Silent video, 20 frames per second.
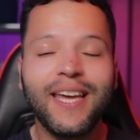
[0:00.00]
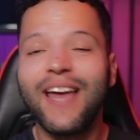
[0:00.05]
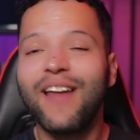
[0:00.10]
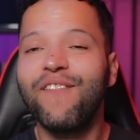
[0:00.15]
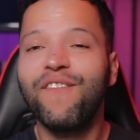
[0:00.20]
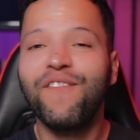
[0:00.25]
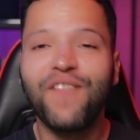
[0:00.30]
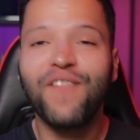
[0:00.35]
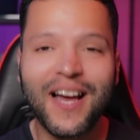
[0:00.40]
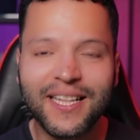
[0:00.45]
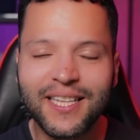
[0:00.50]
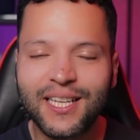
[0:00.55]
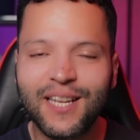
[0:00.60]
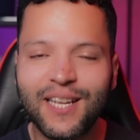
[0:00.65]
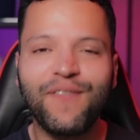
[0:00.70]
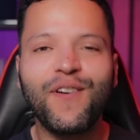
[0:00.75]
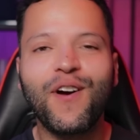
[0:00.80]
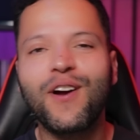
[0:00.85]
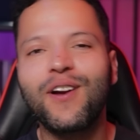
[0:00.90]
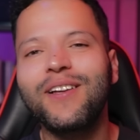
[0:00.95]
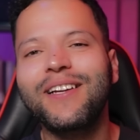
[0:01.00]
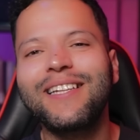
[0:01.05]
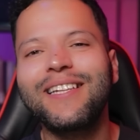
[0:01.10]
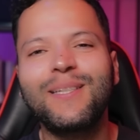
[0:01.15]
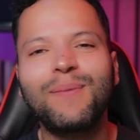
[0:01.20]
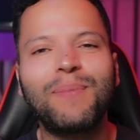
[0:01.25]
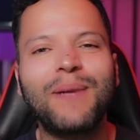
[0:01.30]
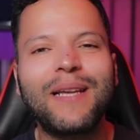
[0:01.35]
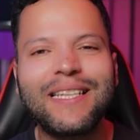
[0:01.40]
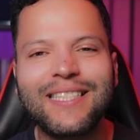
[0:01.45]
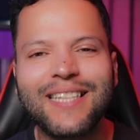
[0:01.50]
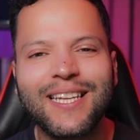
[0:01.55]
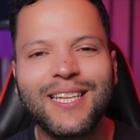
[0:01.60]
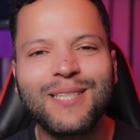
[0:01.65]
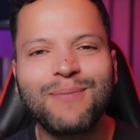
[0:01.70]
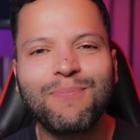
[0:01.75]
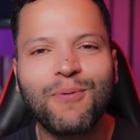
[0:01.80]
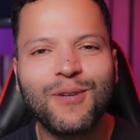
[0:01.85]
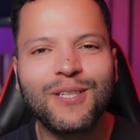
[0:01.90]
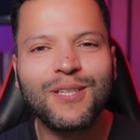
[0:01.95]
And finally, if you are looking to place
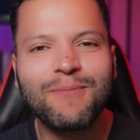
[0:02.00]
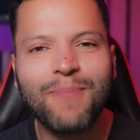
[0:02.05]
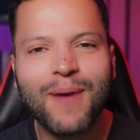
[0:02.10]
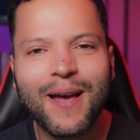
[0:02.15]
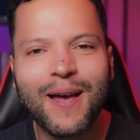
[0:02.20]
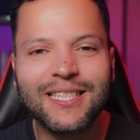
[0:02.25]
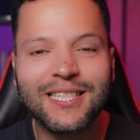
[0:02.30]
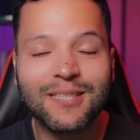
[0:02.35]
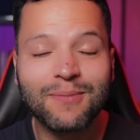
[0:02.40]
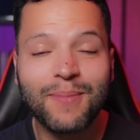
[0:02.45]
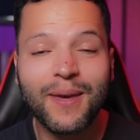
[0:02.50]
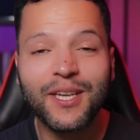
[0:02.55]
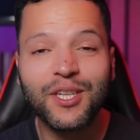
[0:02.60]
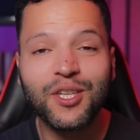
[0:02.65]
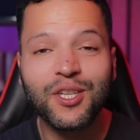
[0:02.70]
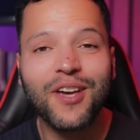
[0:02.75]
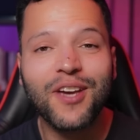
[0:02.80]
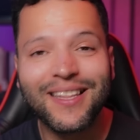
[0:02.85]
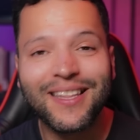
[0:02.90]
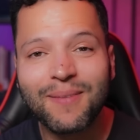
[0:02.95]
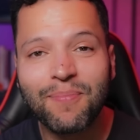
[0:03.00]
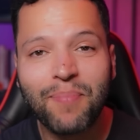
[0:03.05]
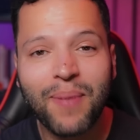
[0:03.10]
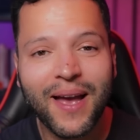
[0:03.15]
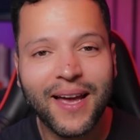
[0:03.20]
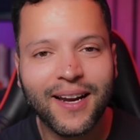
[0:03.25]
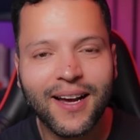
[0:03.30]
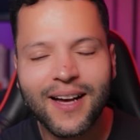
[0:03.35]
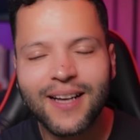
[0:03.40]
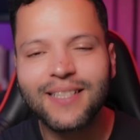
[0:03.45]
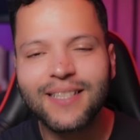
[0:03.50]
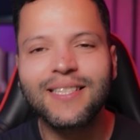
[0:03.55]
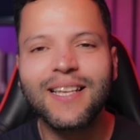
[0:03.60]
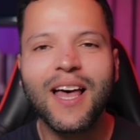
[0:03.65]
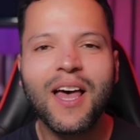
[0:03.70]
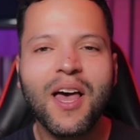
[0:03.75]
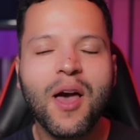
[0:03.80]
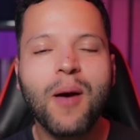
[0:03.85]
any sports bets, make sure you head to Bet Us.